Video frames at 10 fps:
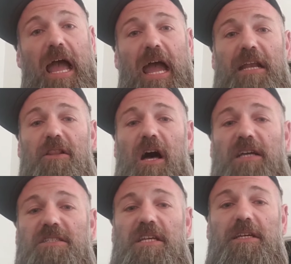and he
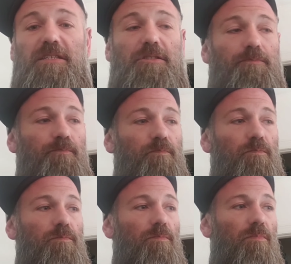lost his
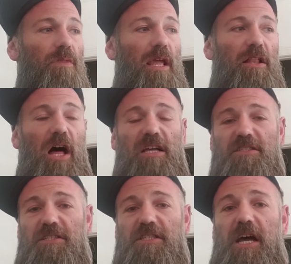
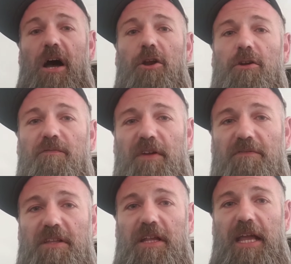
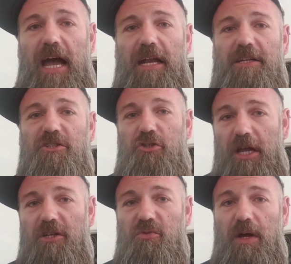$150 that he had in his
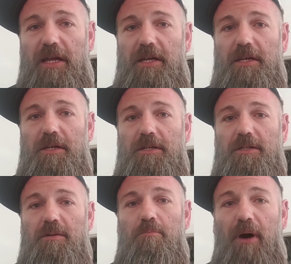Trader's Way.
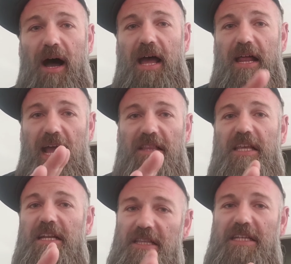But at
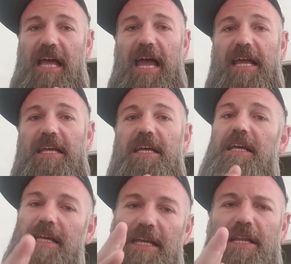the end of the day,
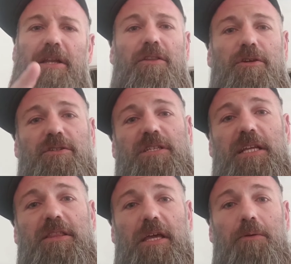he didn't lose
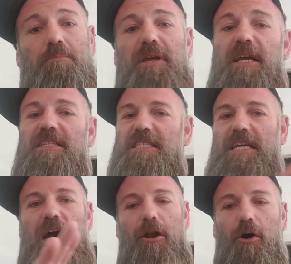anything because he
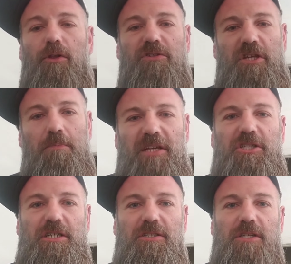got all those
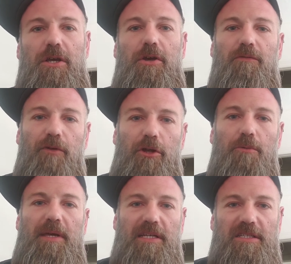commissions for
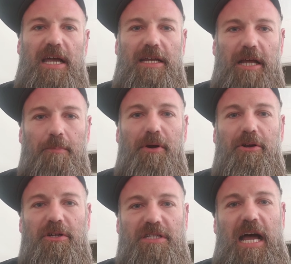you being signed up
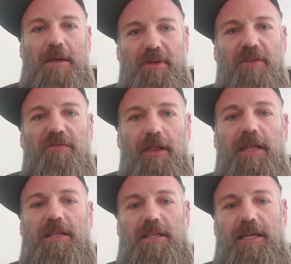under his IB
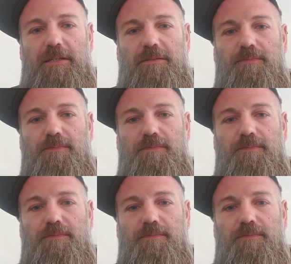affiliate link.